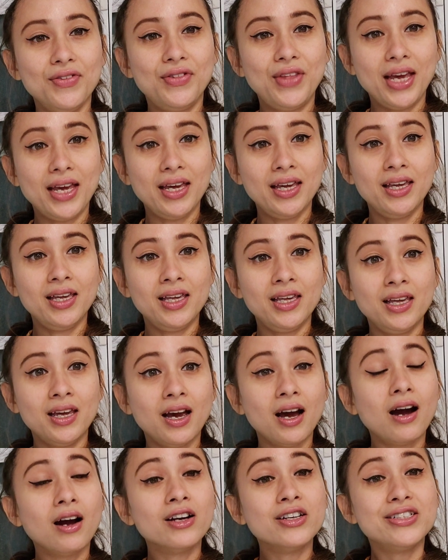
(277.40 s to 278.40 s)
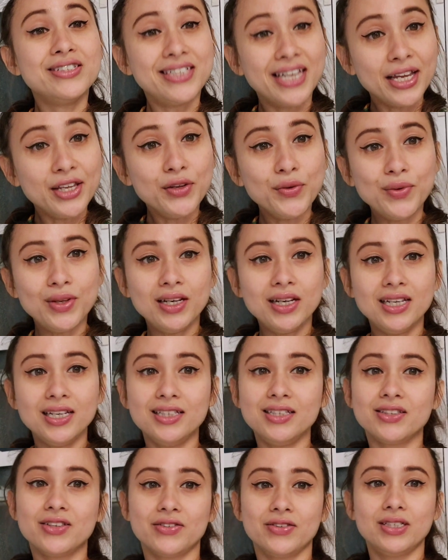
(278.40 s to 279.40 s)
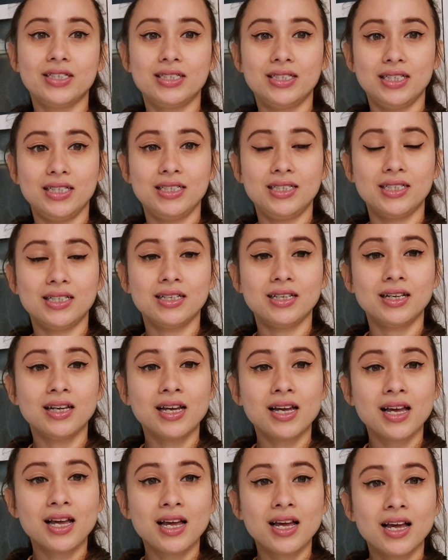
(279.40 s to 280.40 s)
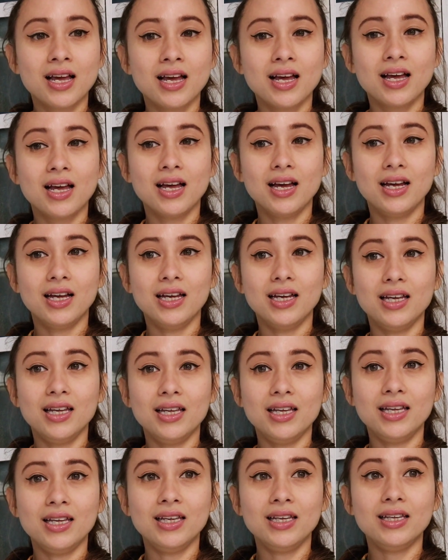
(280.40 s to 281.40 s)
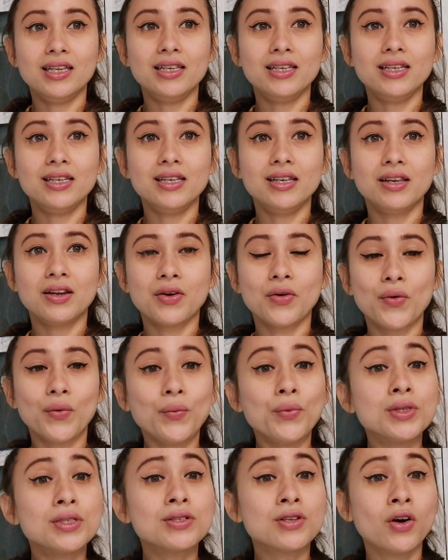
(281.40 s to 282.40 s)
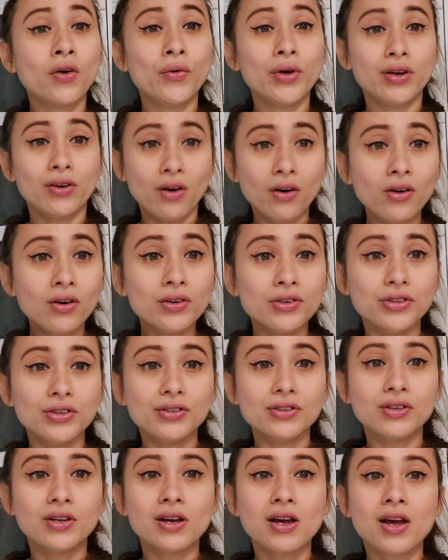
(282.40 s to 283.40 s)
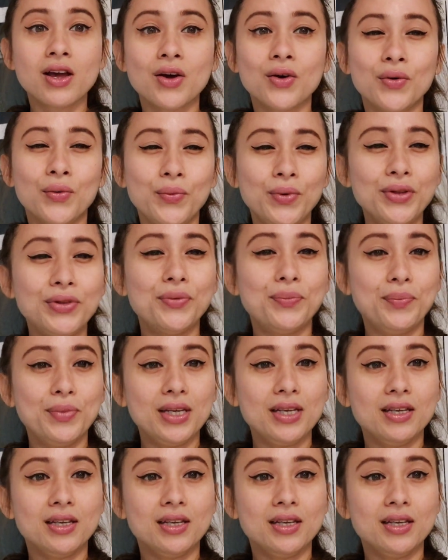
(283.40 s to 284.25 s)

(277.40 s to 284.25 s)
They are genuinely interested in what's going on with me.